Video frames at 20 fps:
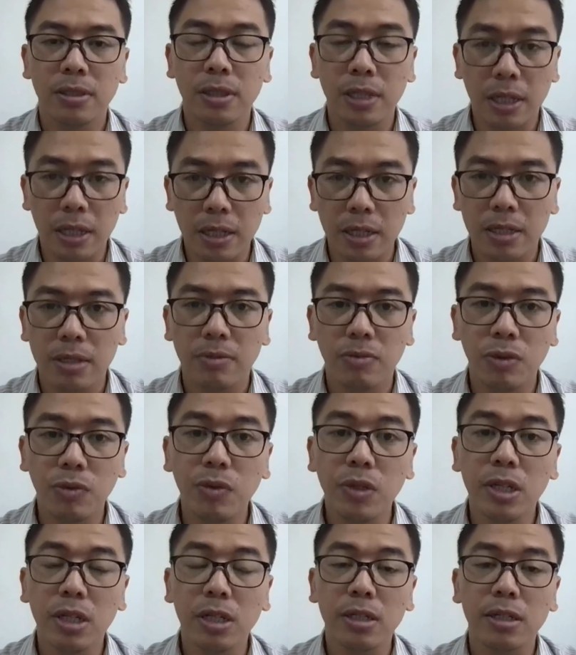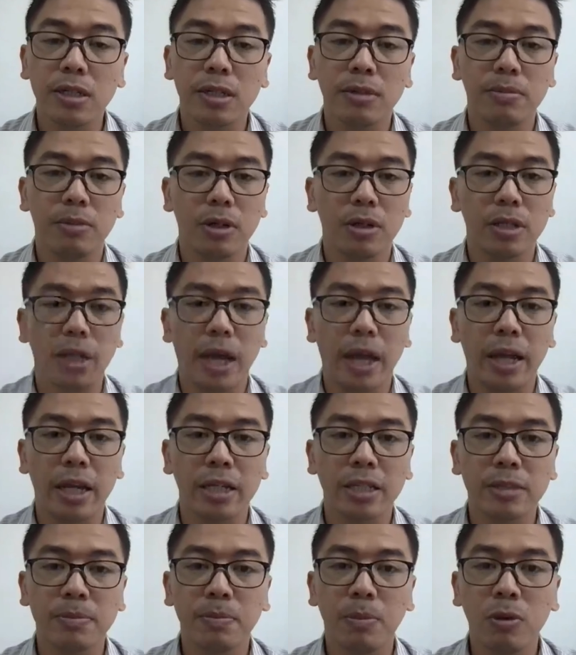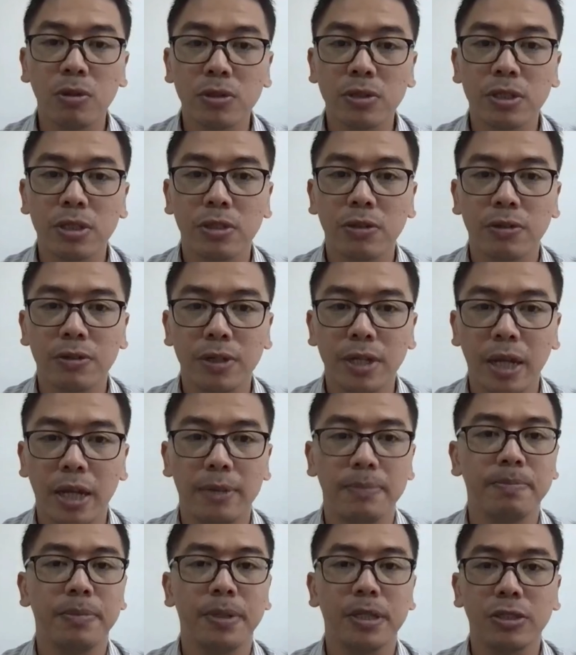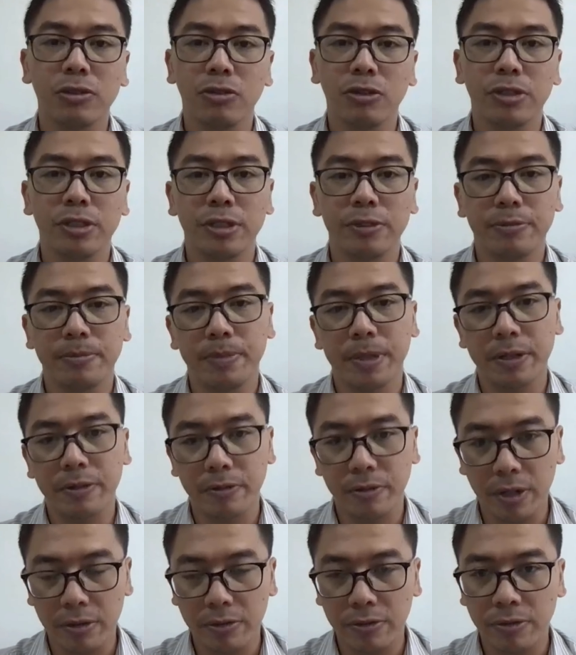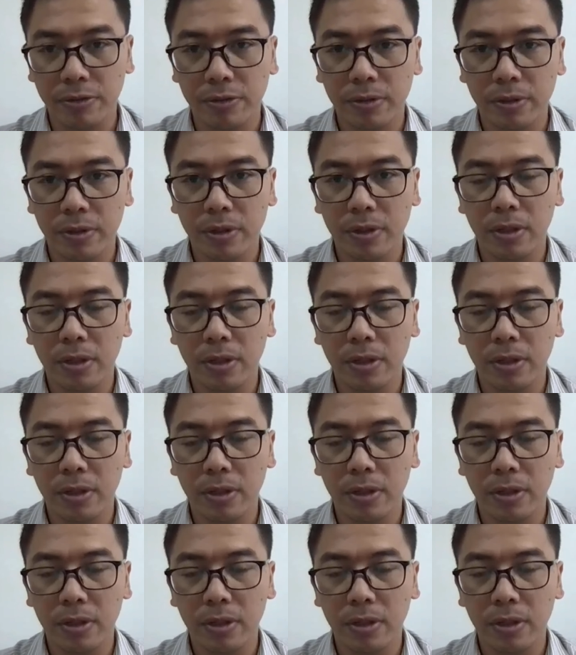Today, we will learn about expository and persuasive paragraph.